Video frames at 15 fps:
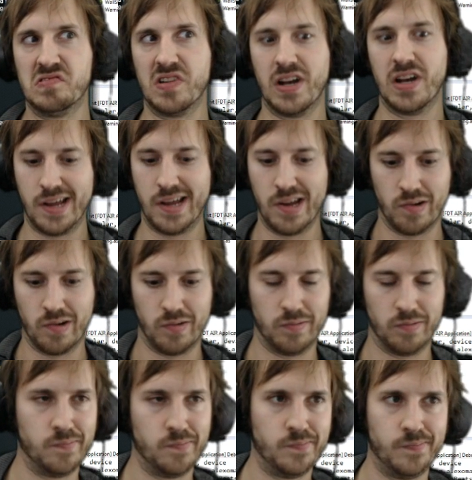I don't.
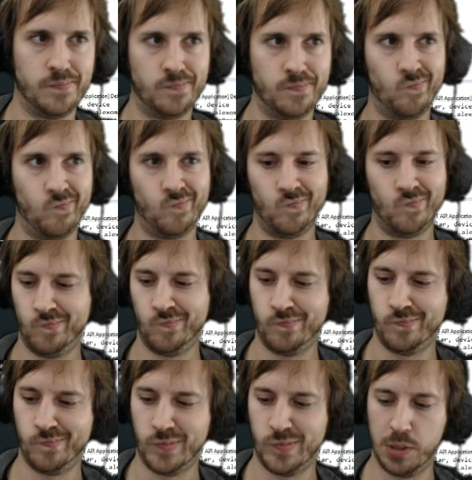
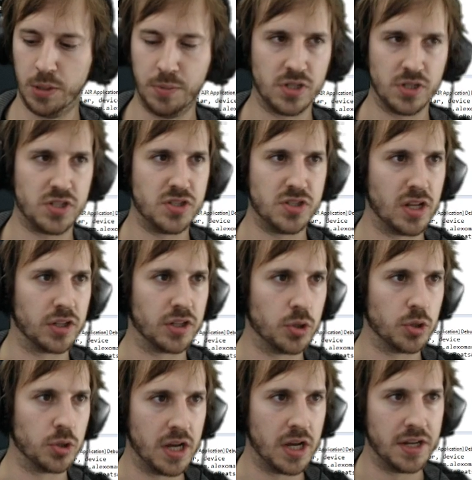Maybe it's not a
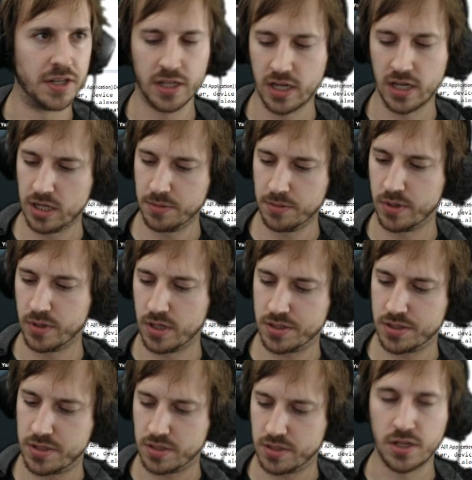good idea,
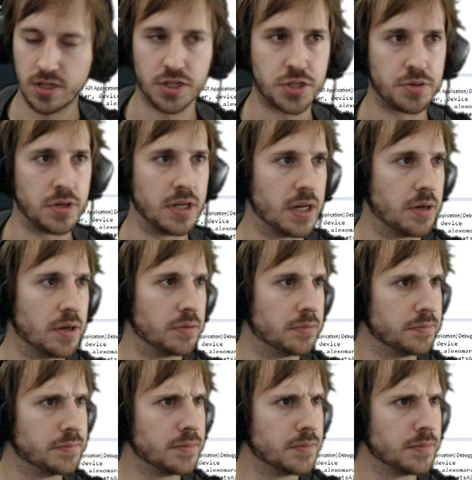but let's try it out.